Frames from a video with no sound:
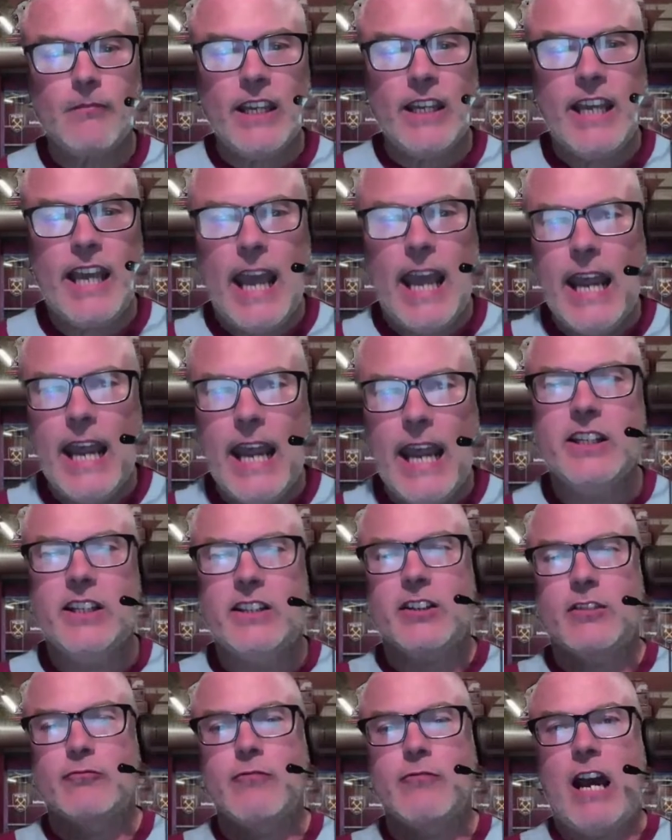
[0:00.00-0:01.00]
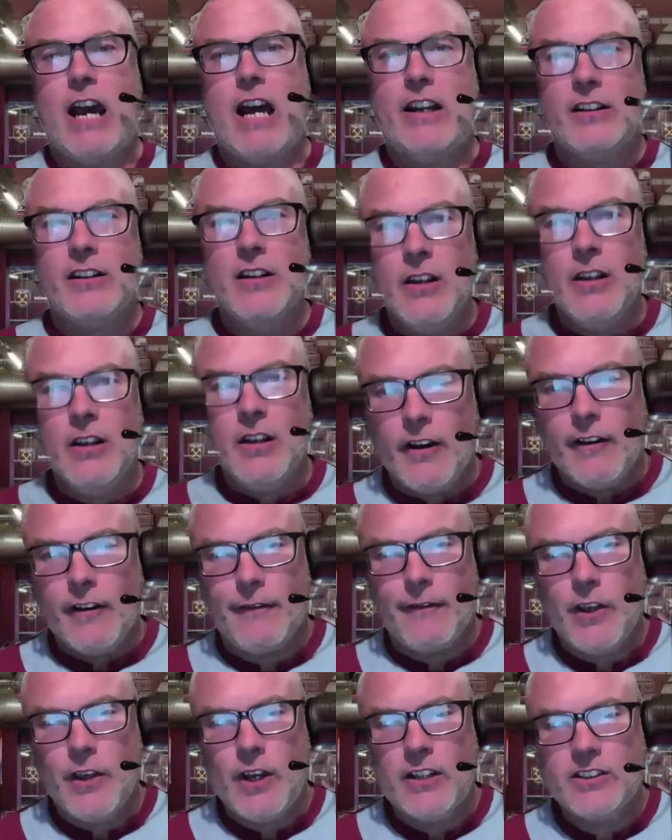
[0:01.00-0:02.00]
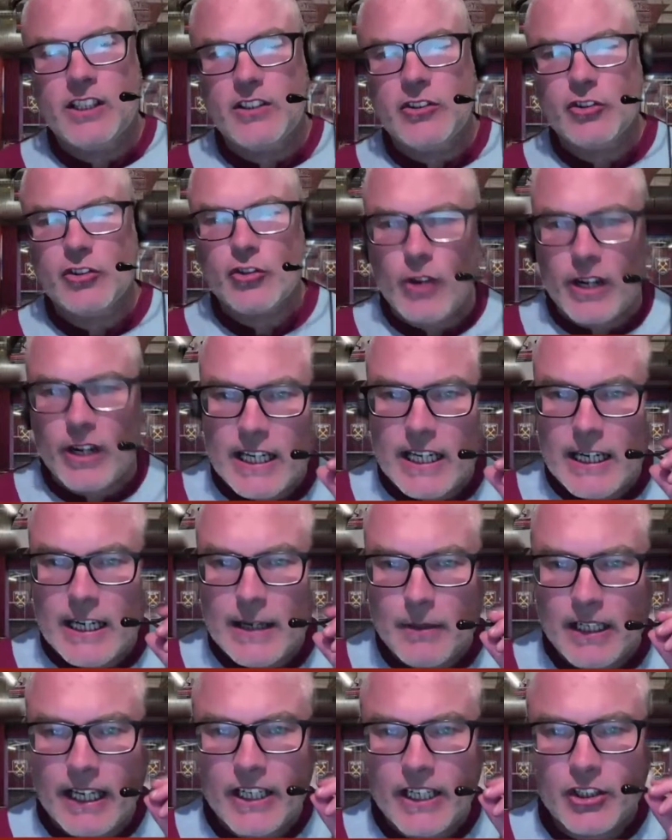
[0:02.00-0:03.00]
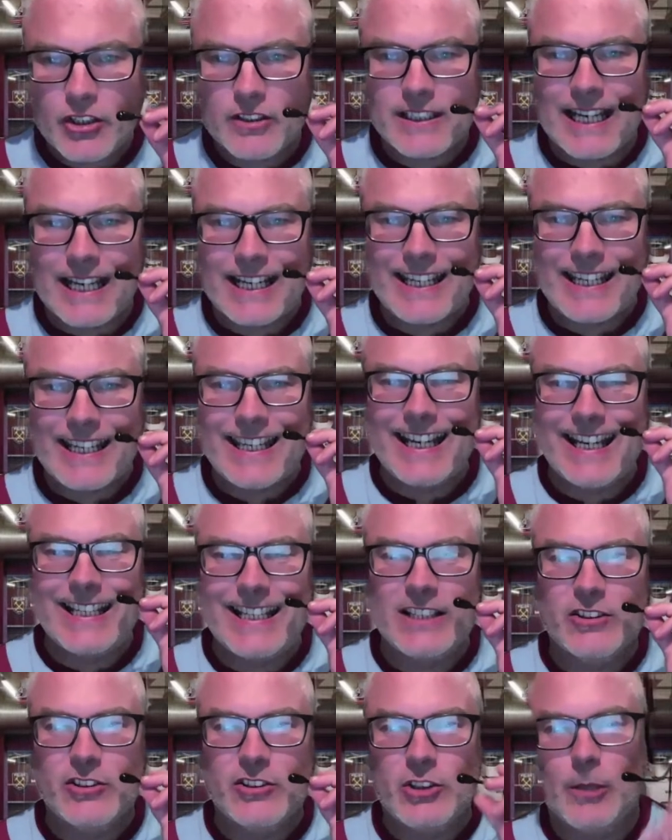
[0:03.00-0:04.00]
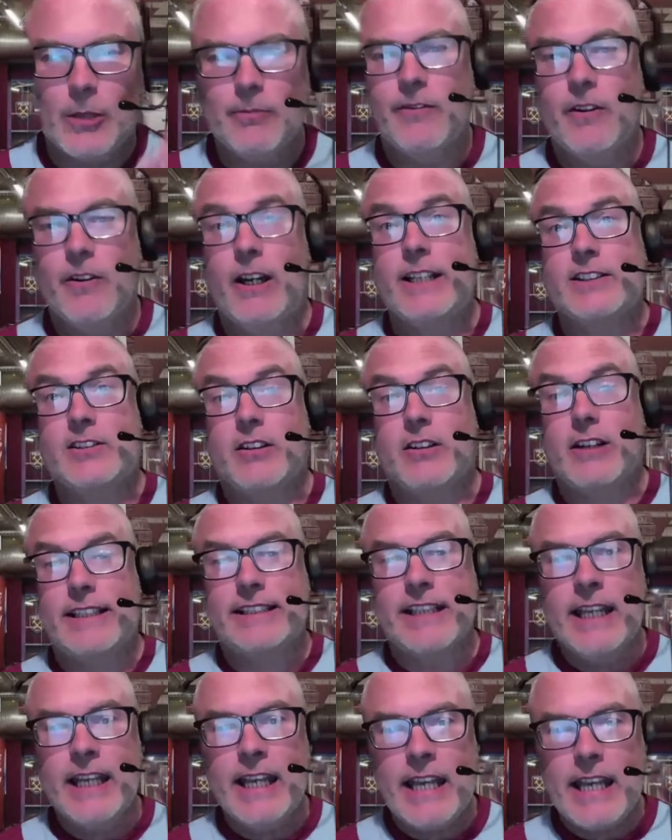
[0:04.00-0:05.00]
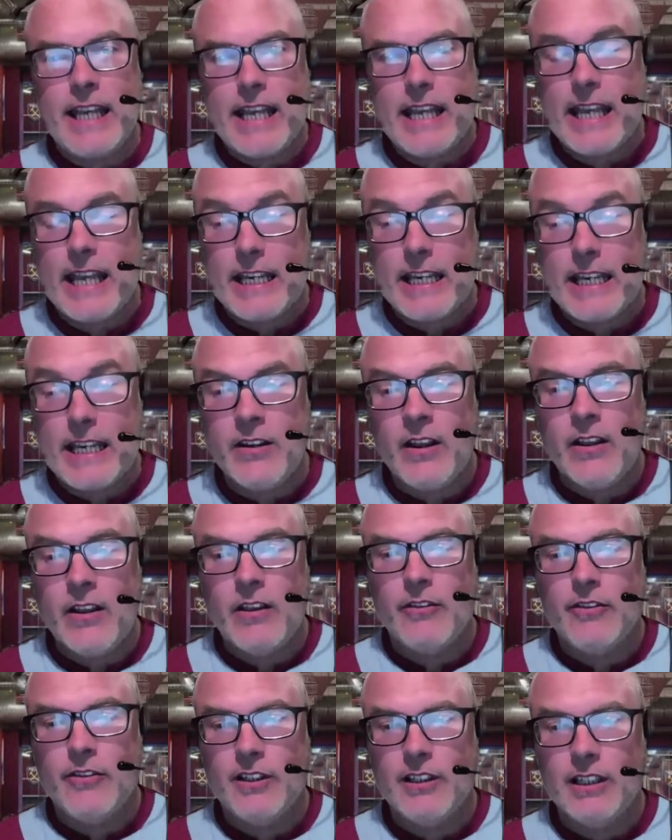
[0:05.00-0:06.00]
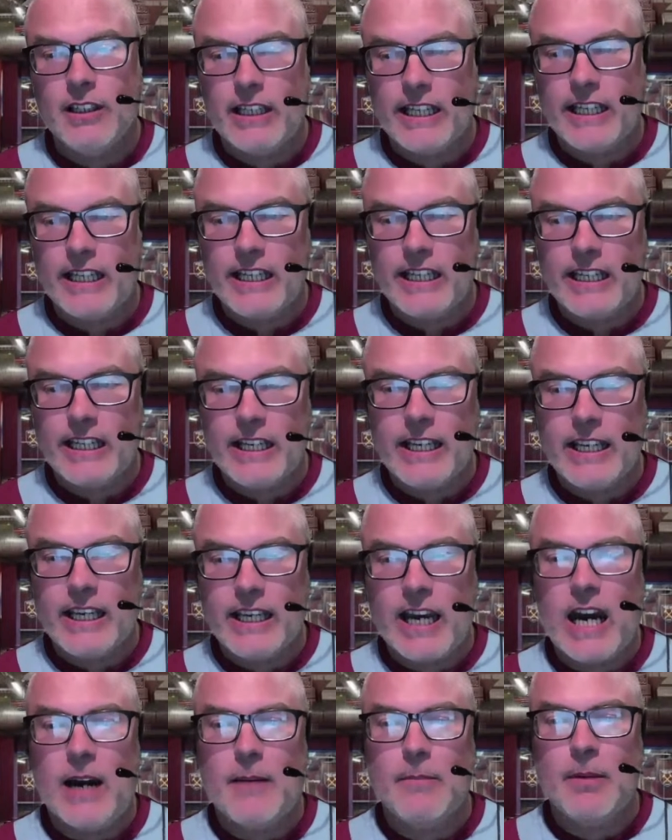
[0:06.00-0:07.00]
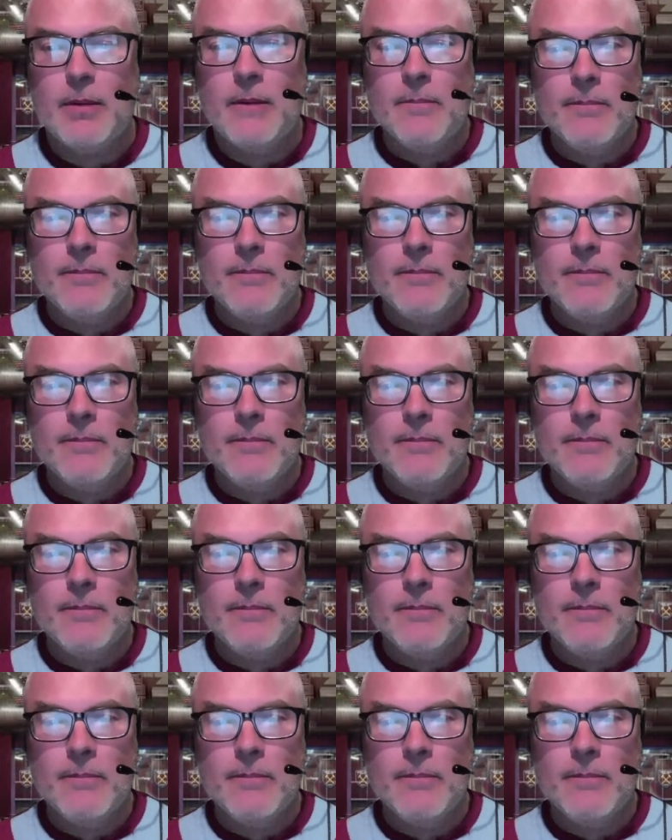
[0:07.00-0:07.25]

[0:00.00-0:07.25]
It ended a run of 13 straight eliminations against top flight sides in the League Cup.